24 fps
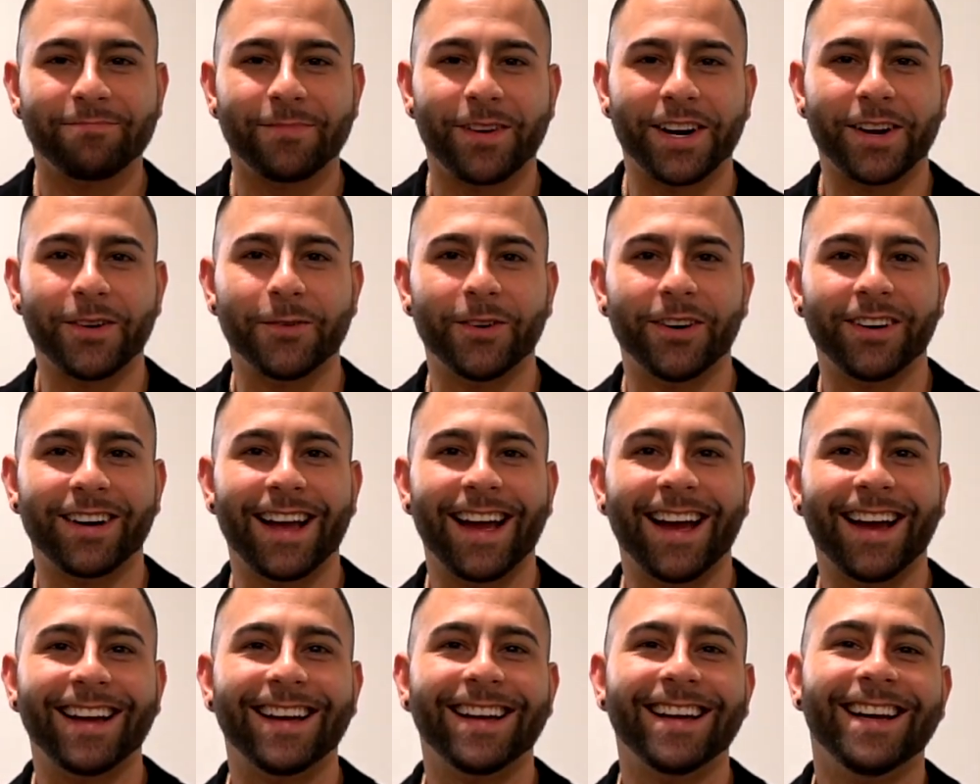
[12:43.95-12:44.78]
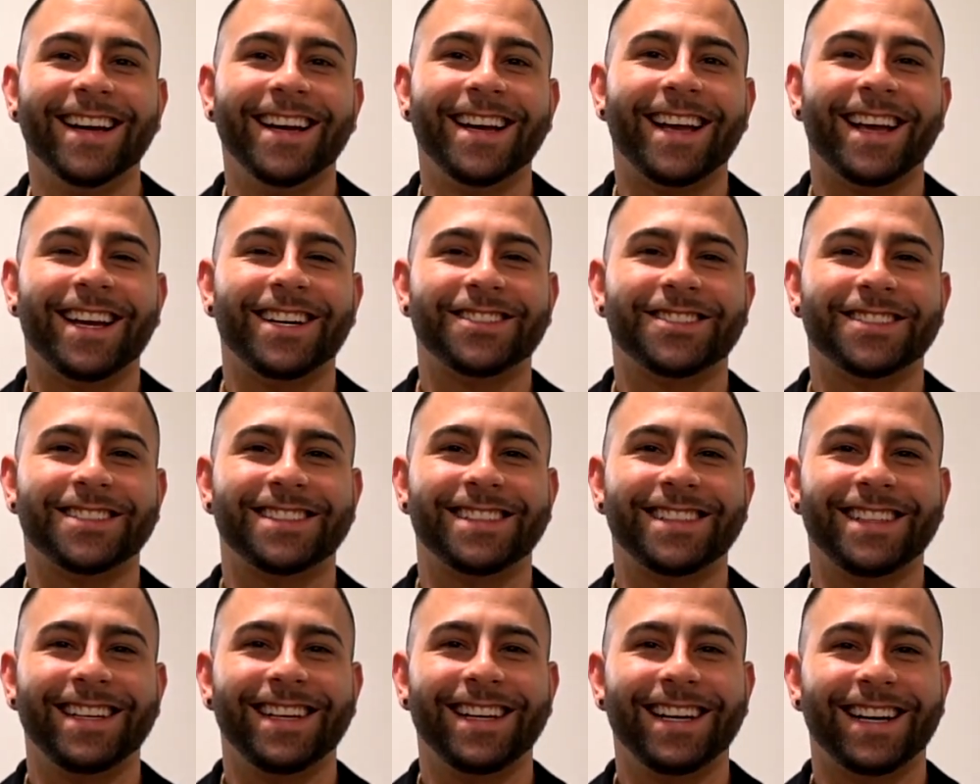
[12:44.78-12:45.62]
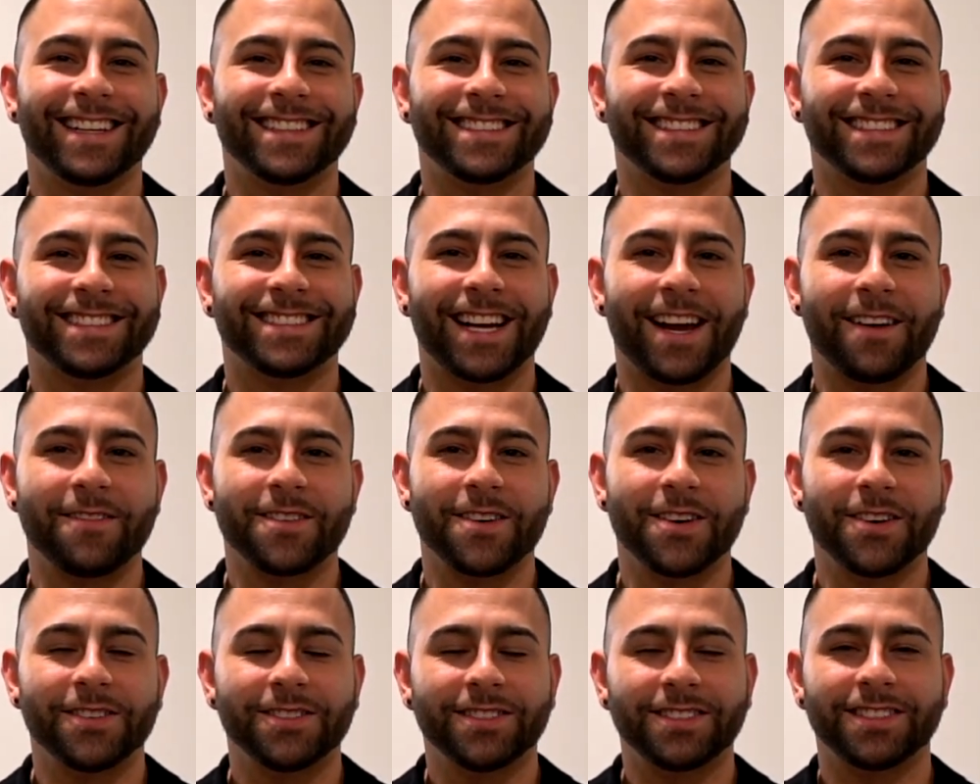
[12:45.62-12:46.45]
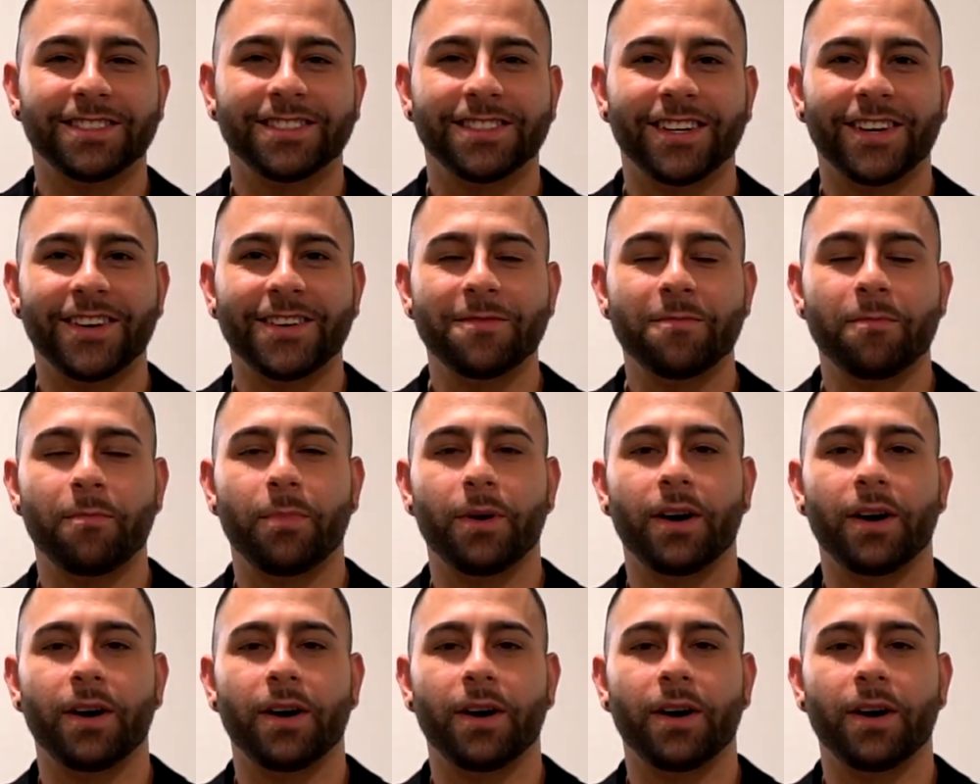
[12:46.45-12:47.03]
but it will get interesting as the time goes, you know.